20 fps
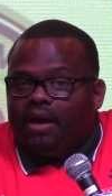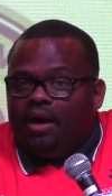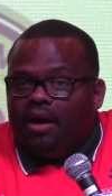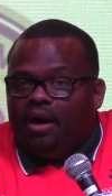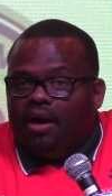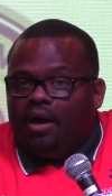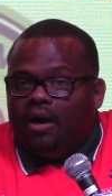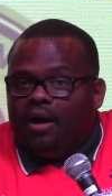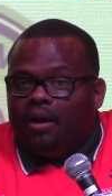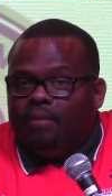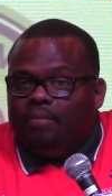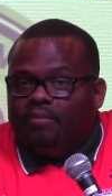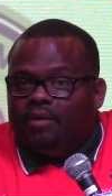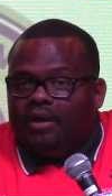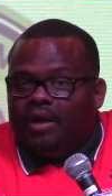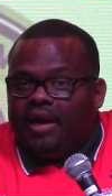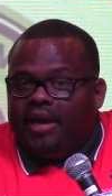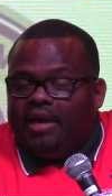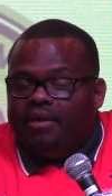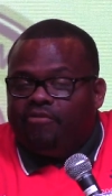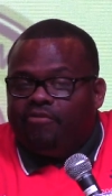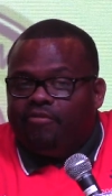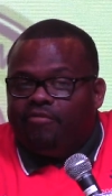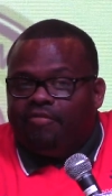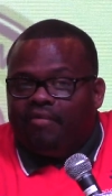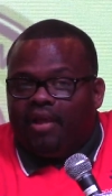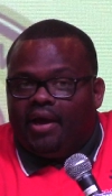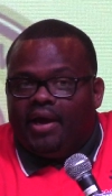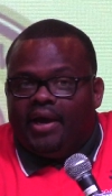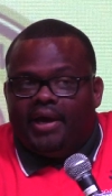um, and Adrian
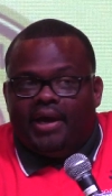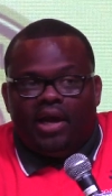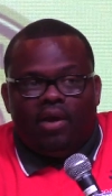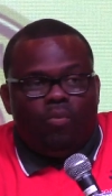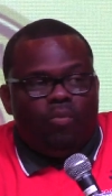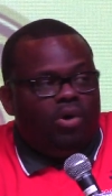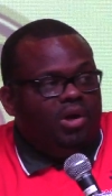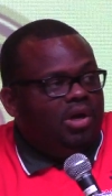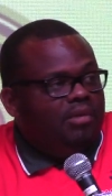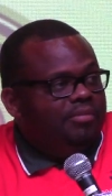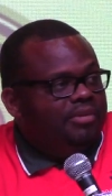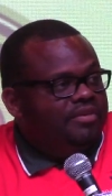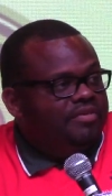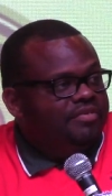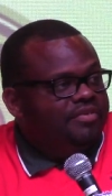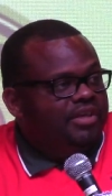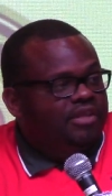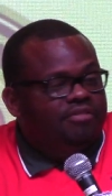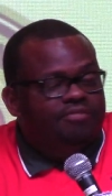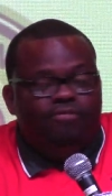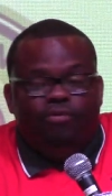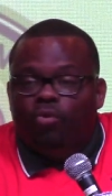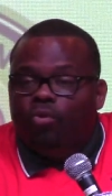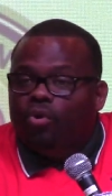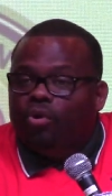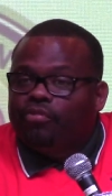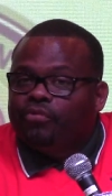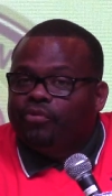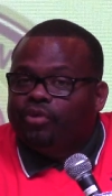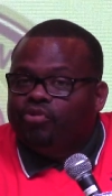Flag, and one of them is six
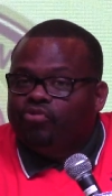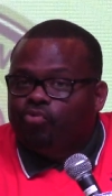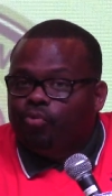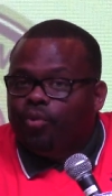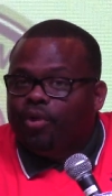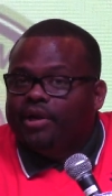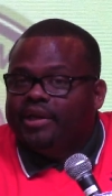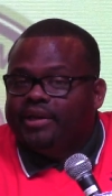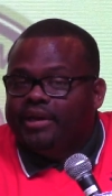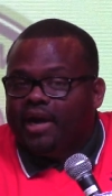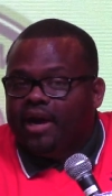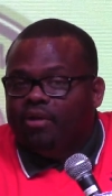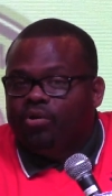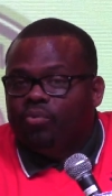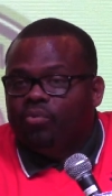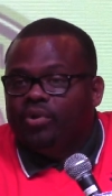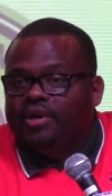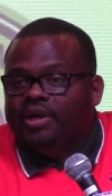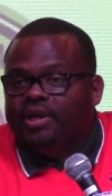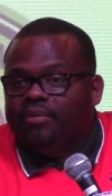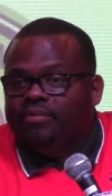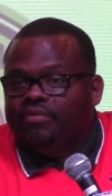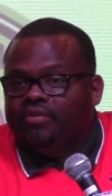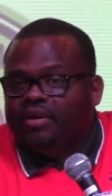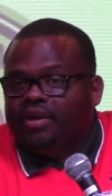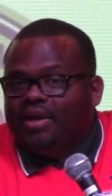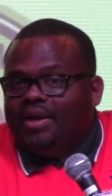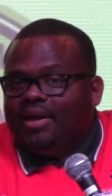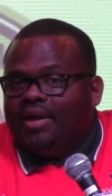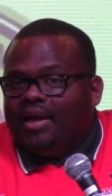four, three twenty, Down in Williams.
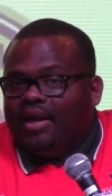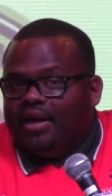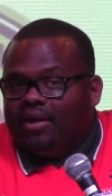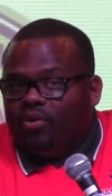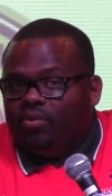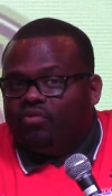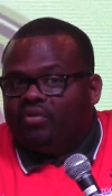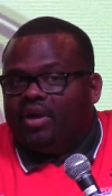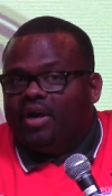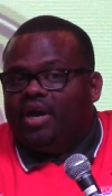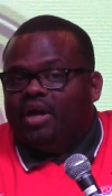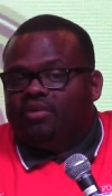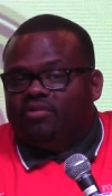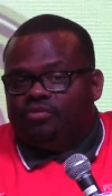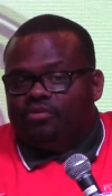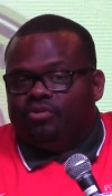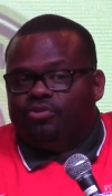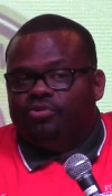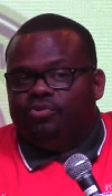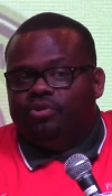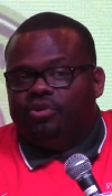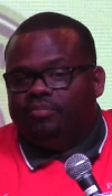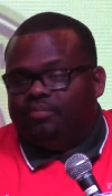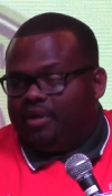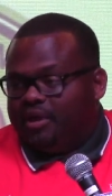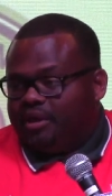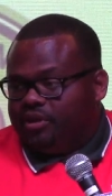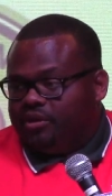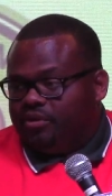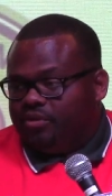And those guys are recruited
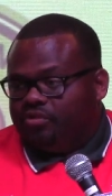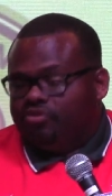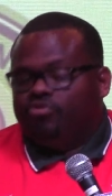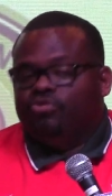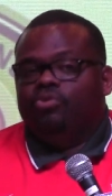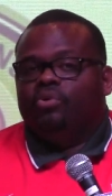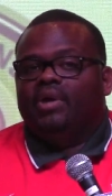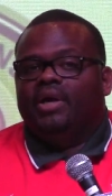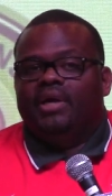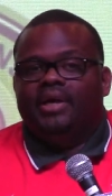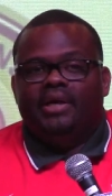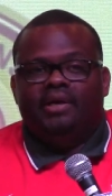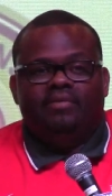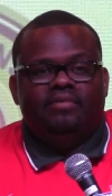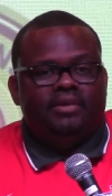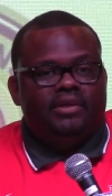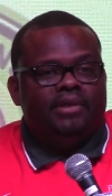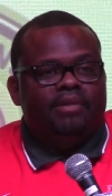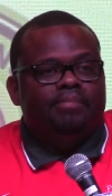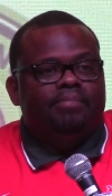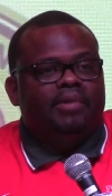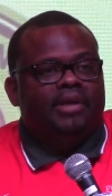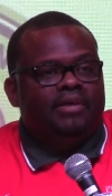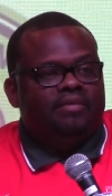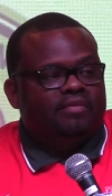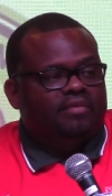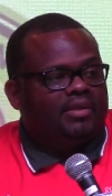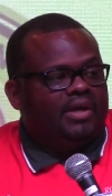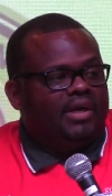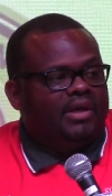by you know the two lanes and uh,
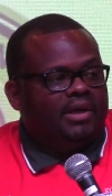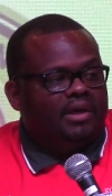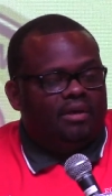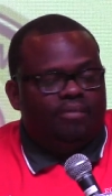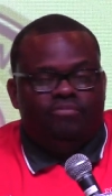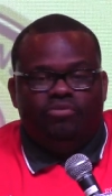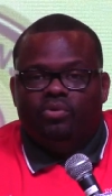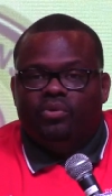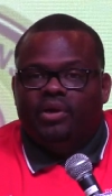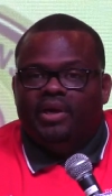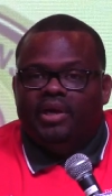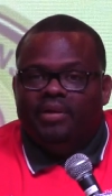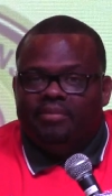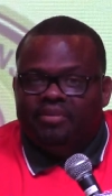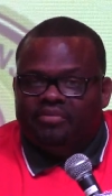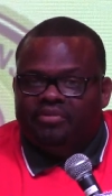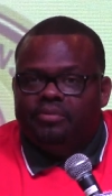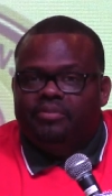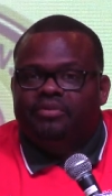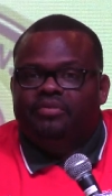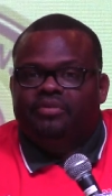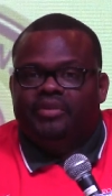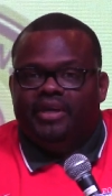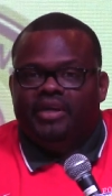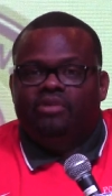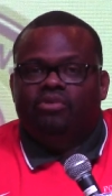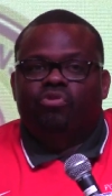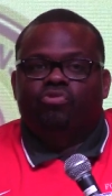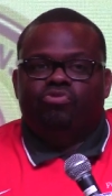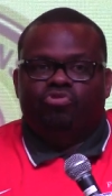places like um, Tulane, Mississippi
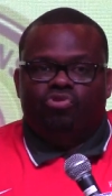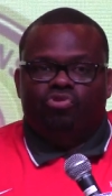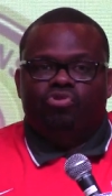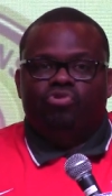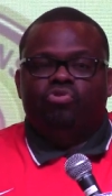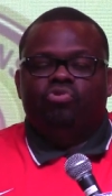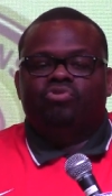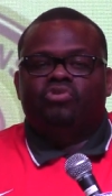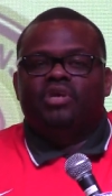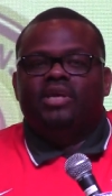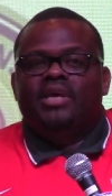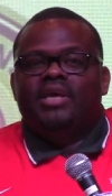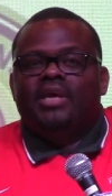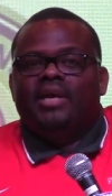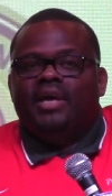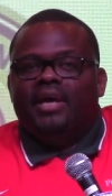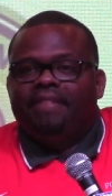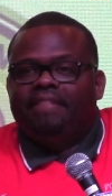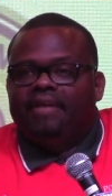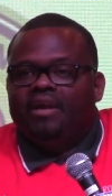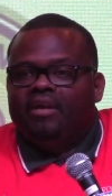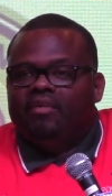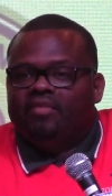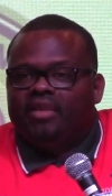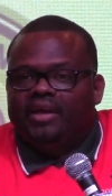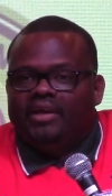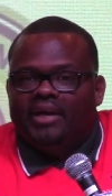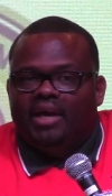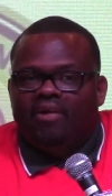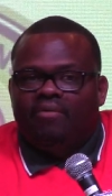State, those schools, and things
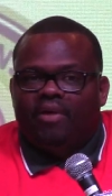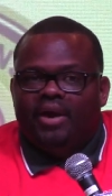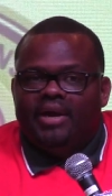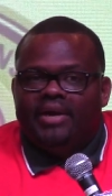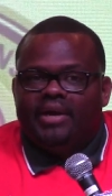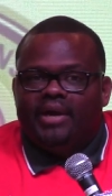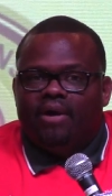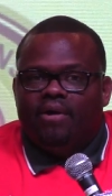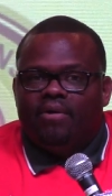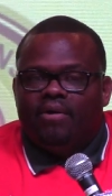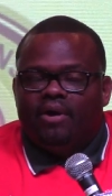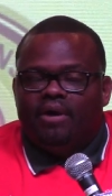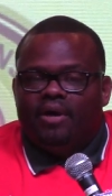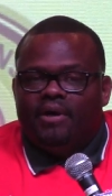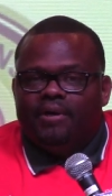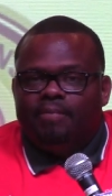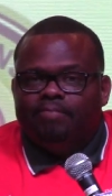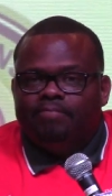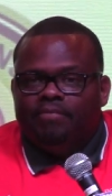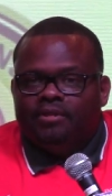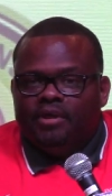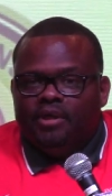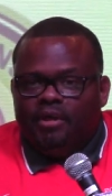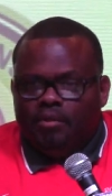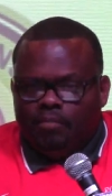like that. Right now, um,